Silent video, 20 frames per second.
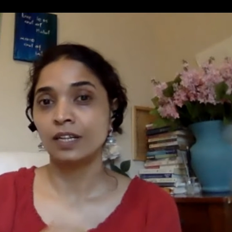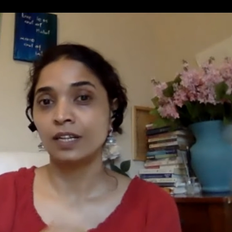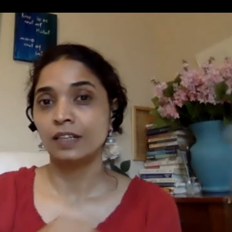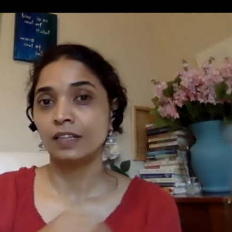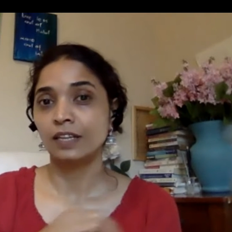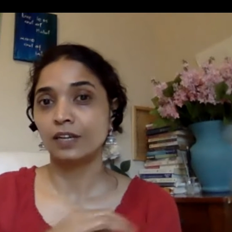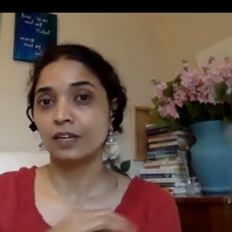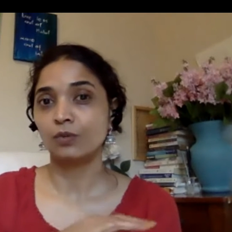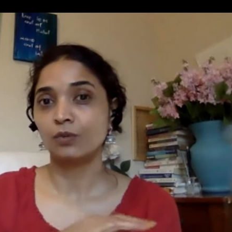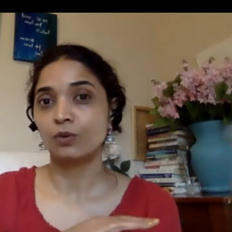
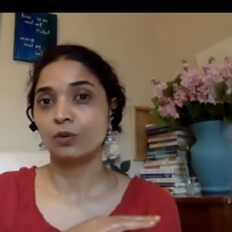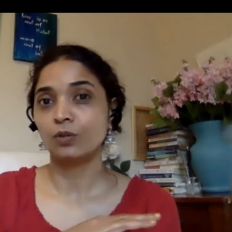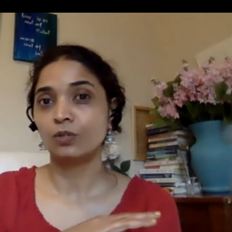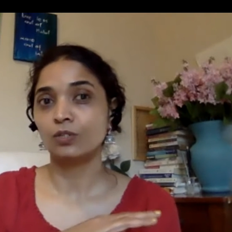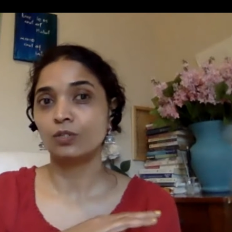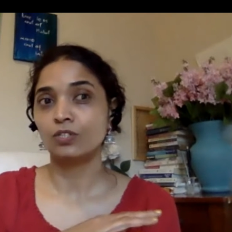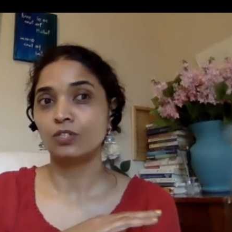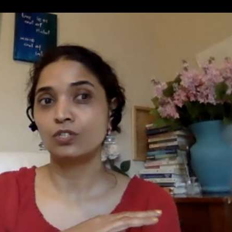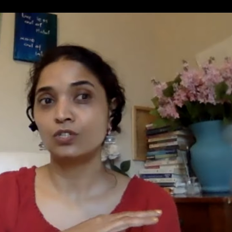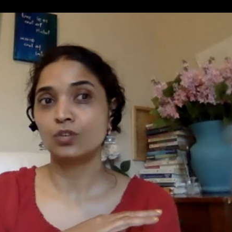there
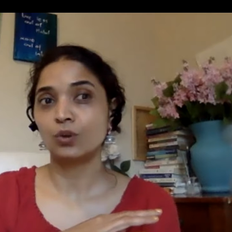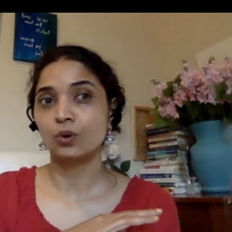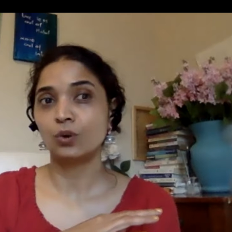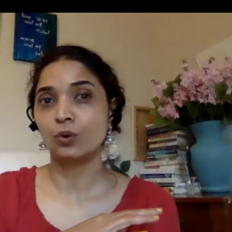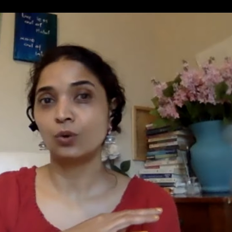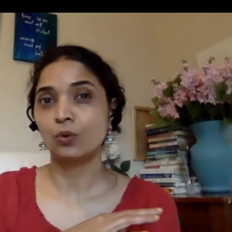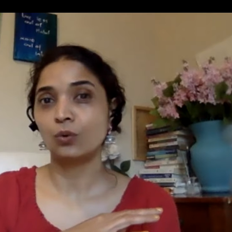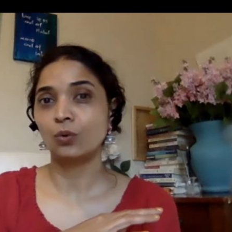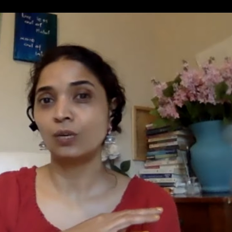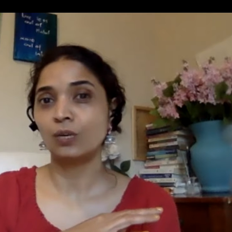was
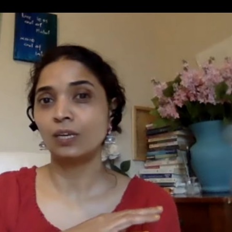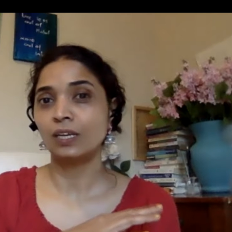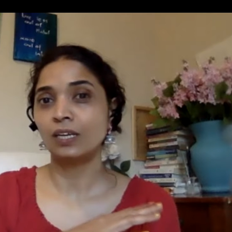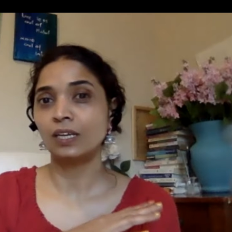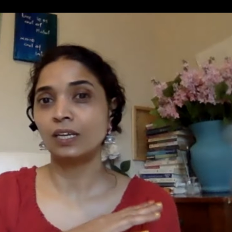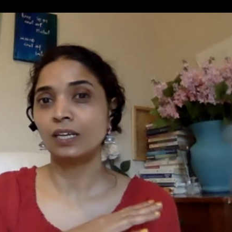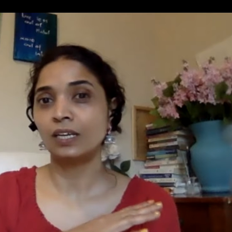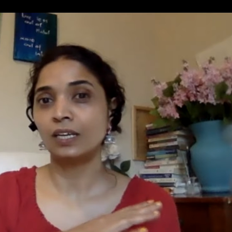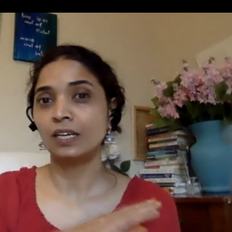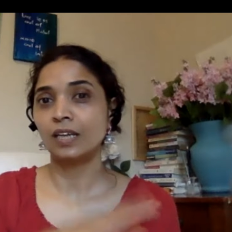
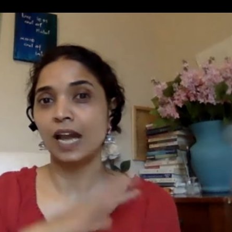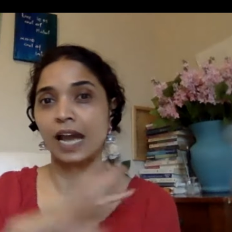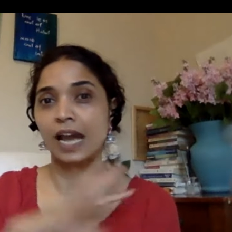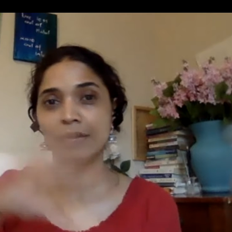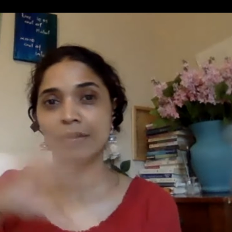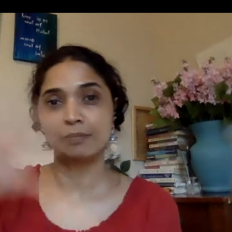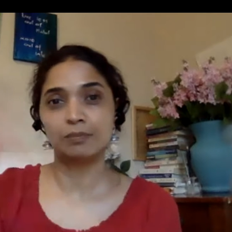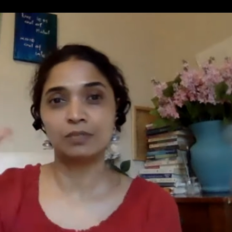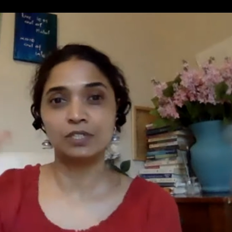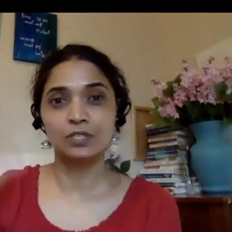only
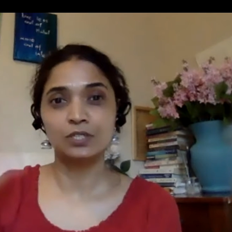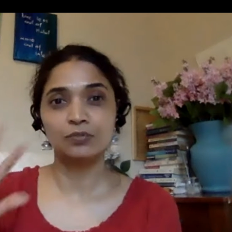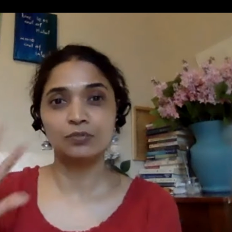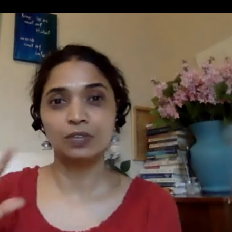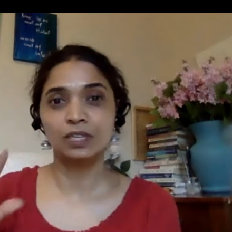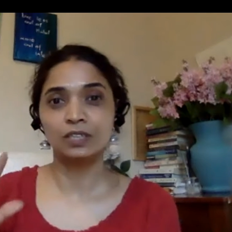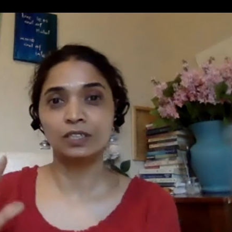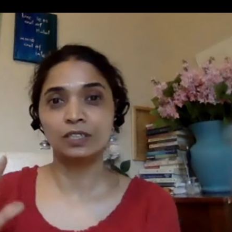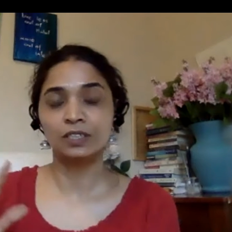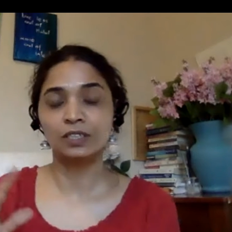
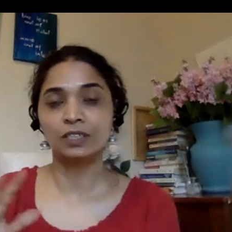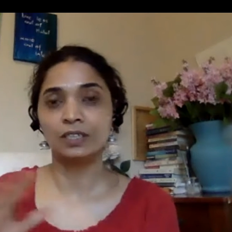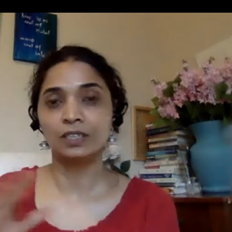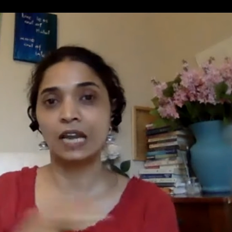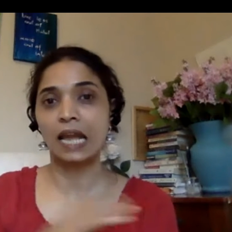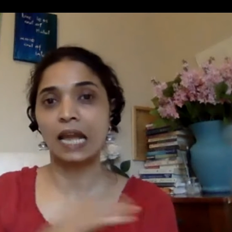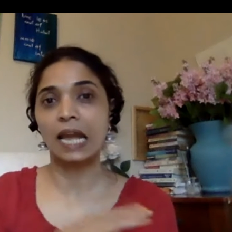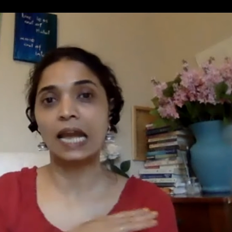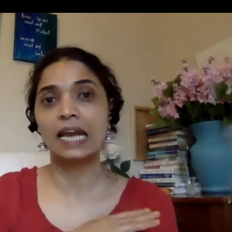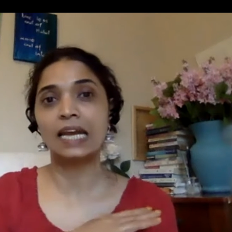atmosphere
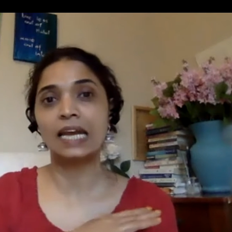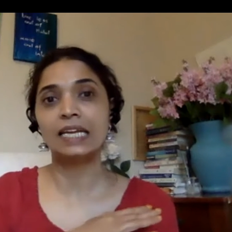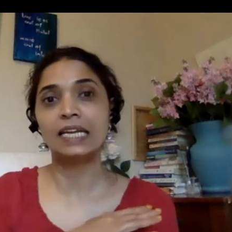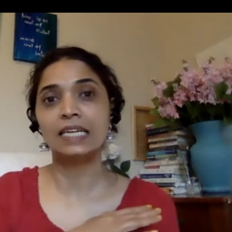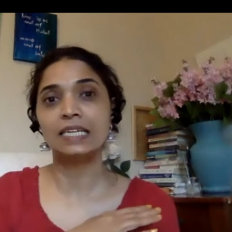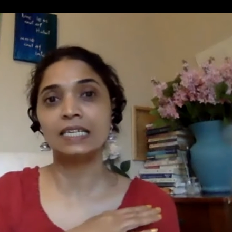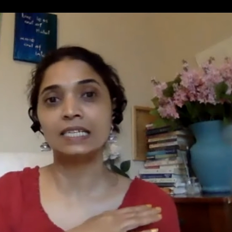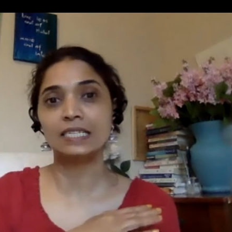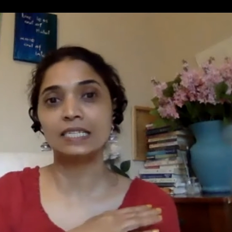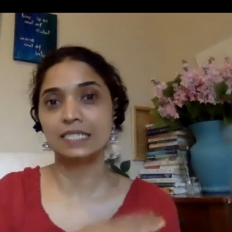
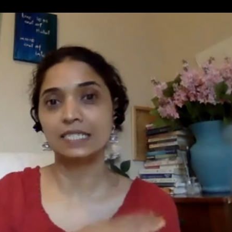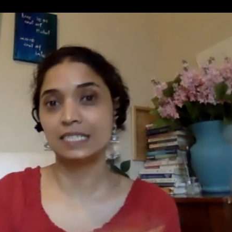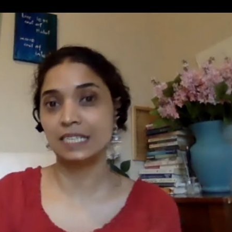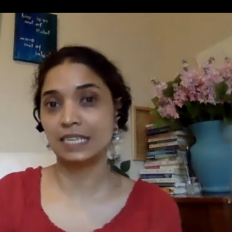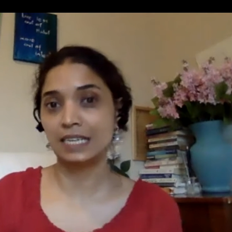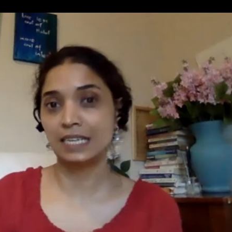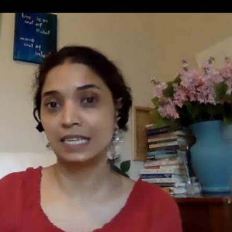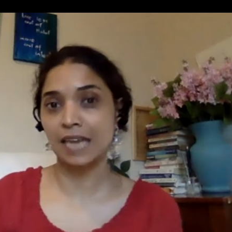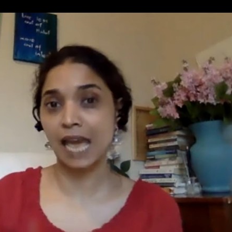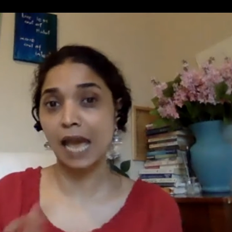and
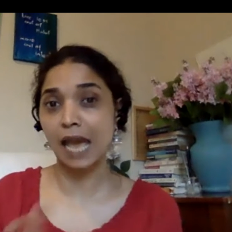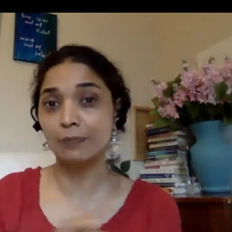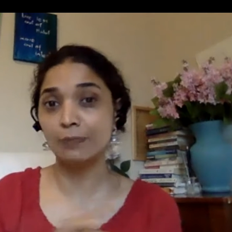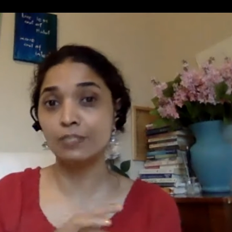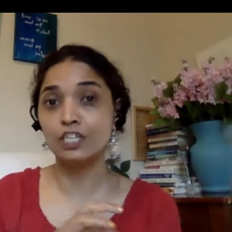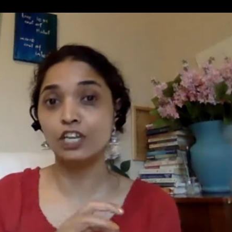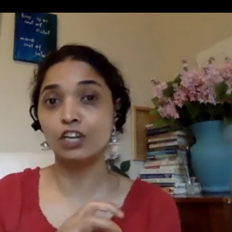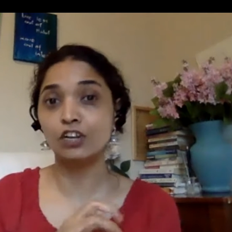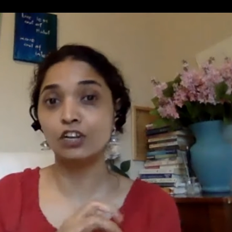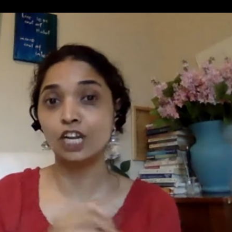sea,
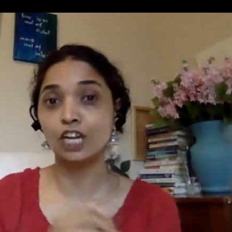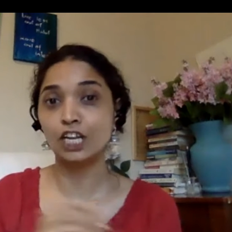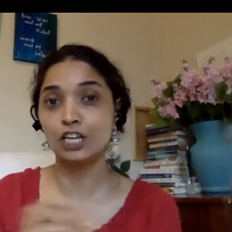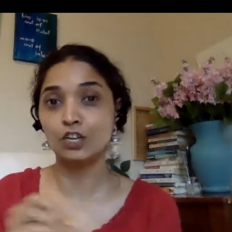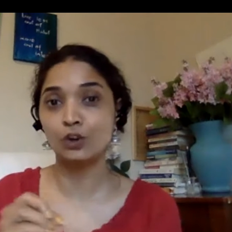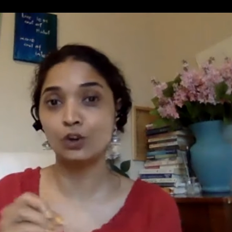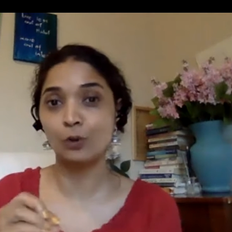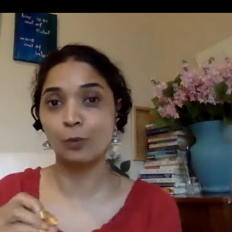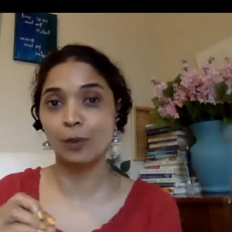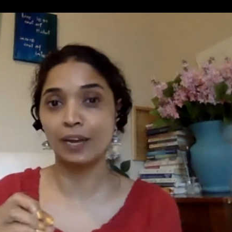absolutely
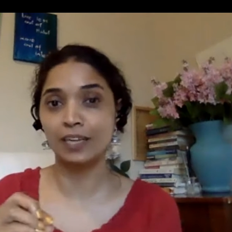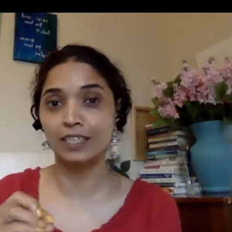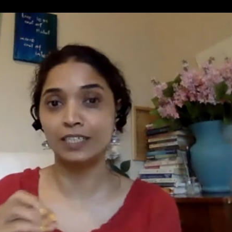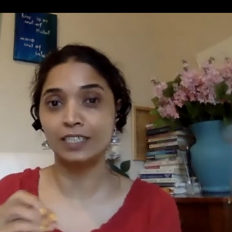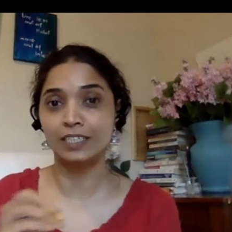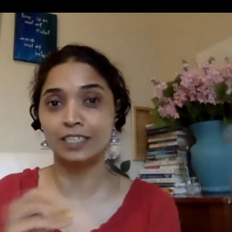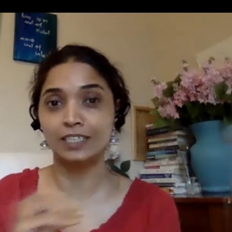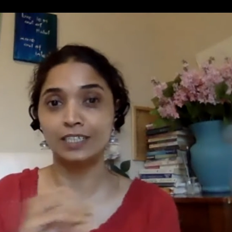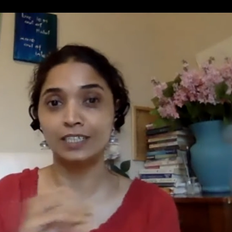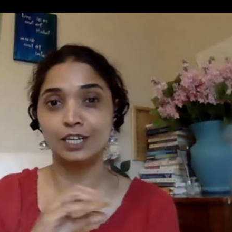no
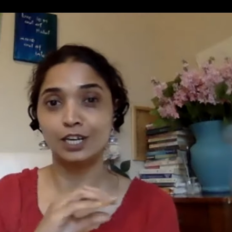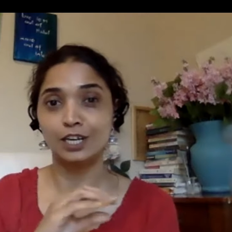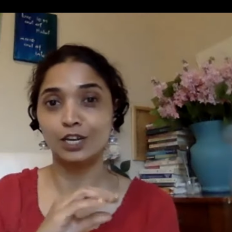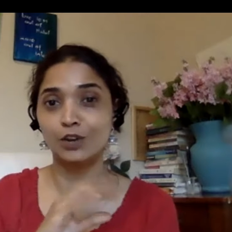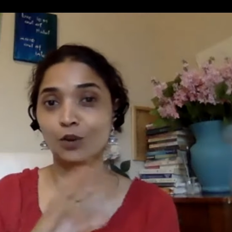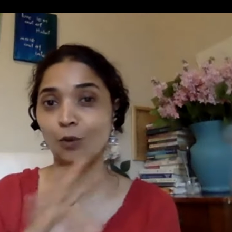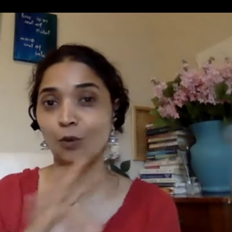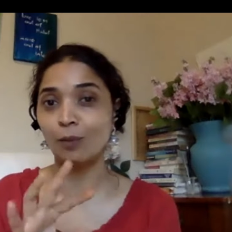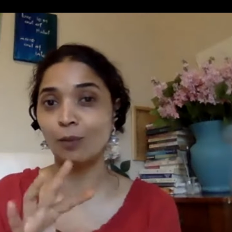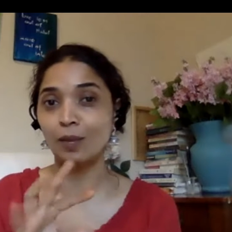bacteria,
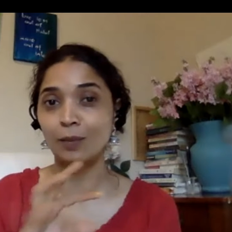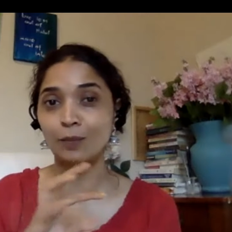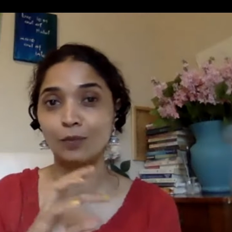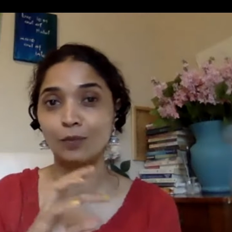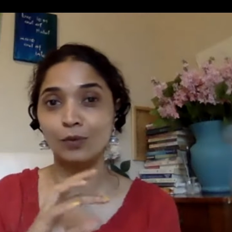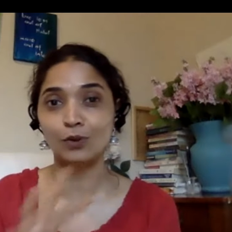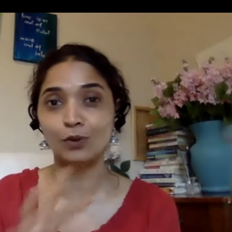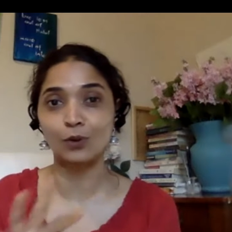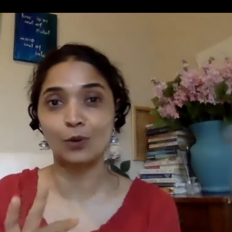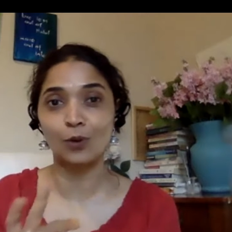no
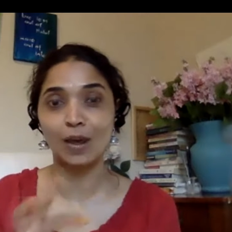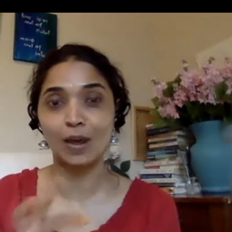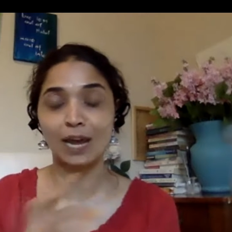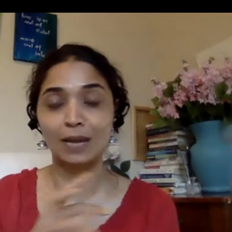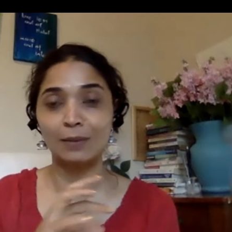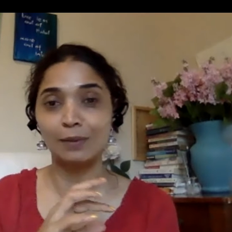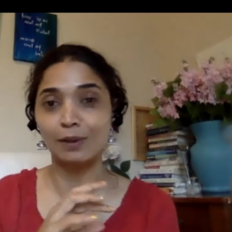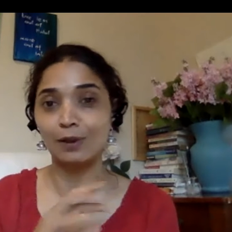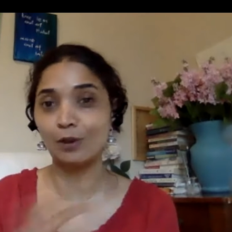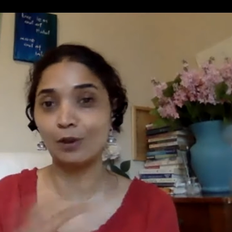people, no
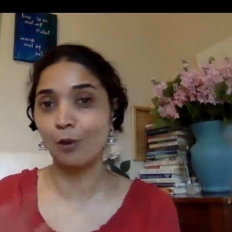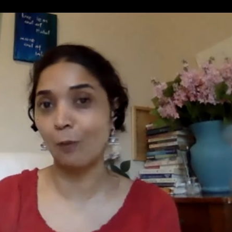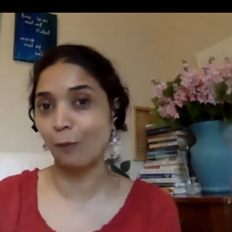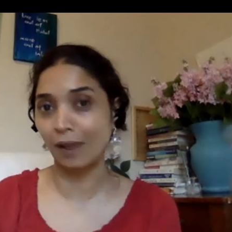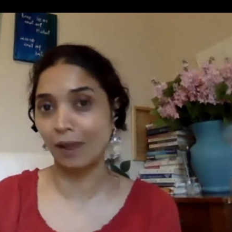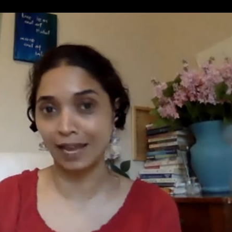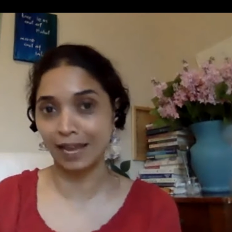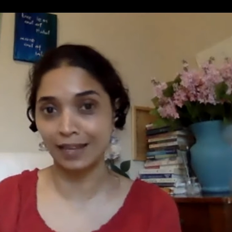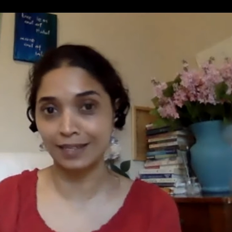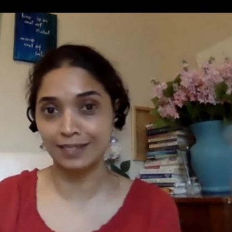animal, no
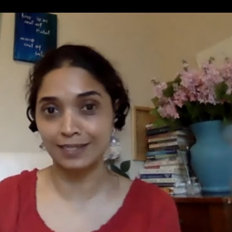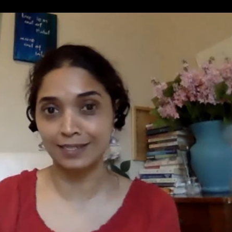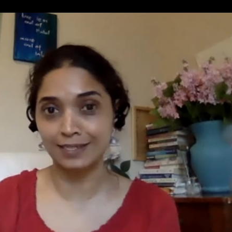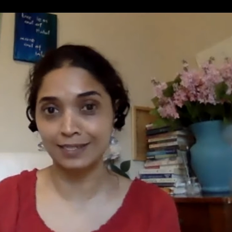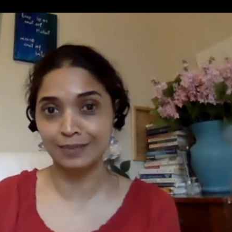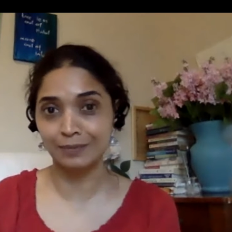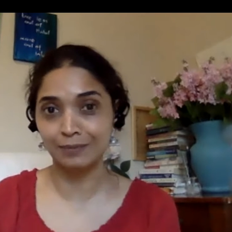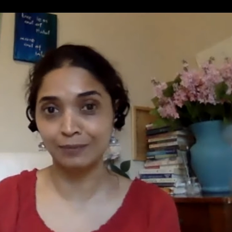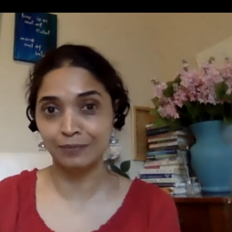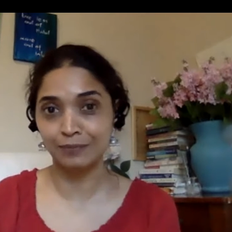plants.